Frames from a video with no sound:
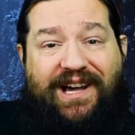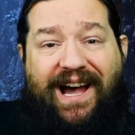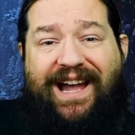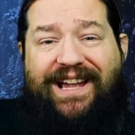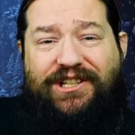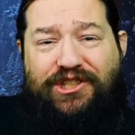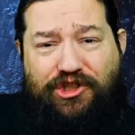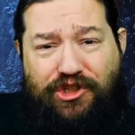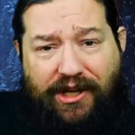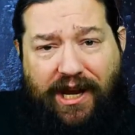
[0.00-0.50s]

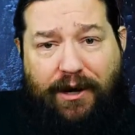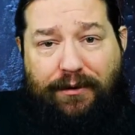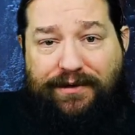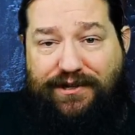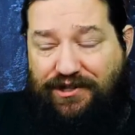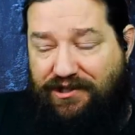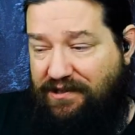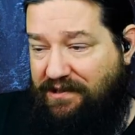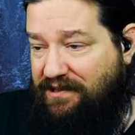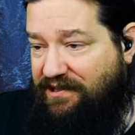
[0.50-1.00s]
I
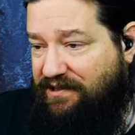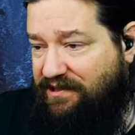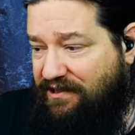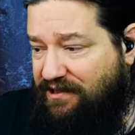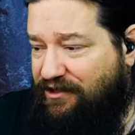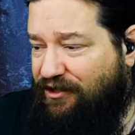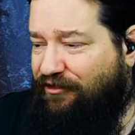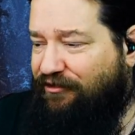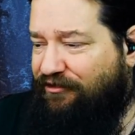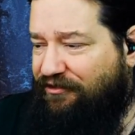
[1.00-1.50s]
cherish these.
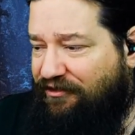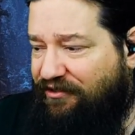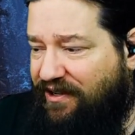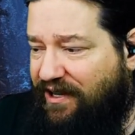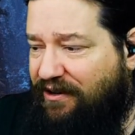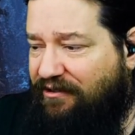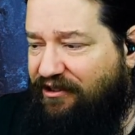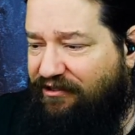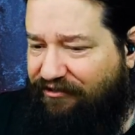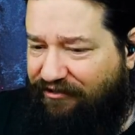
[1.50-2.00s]
These are
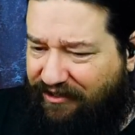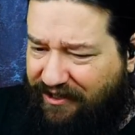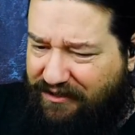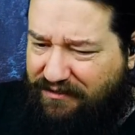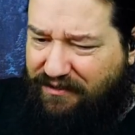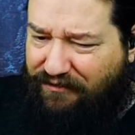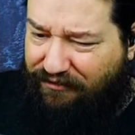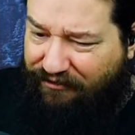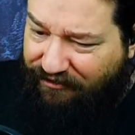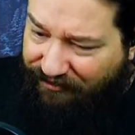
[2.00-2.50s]
very,
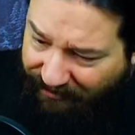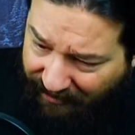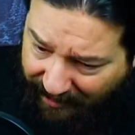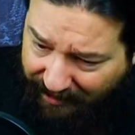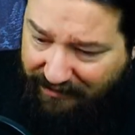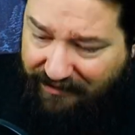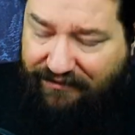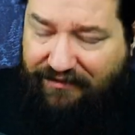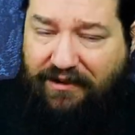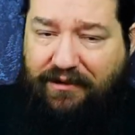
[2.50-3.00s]
very,
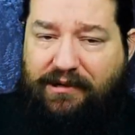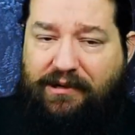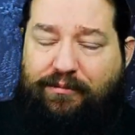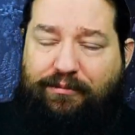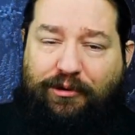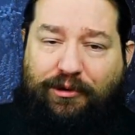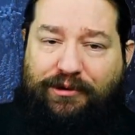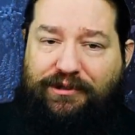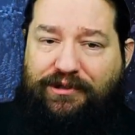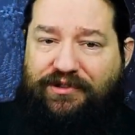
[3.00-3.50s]
very, very
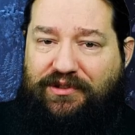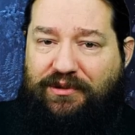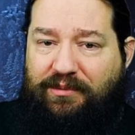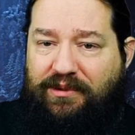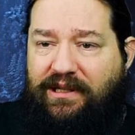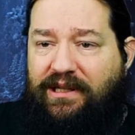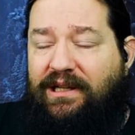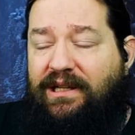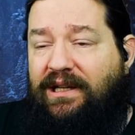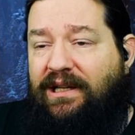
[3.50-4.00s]
important to me.